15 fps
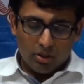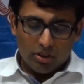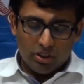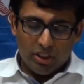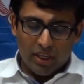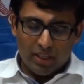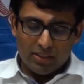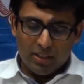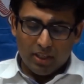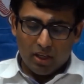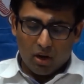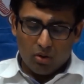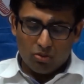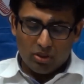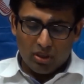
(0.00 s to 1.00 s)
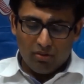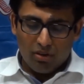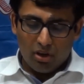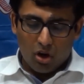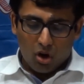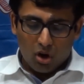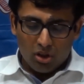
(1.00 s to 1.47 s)
GST Council
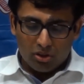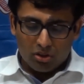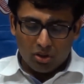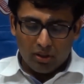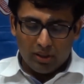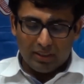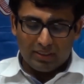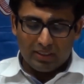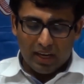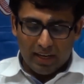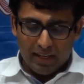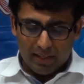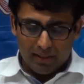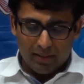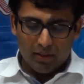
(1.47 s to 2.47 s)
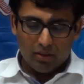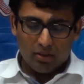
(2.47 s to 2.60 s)
will also decide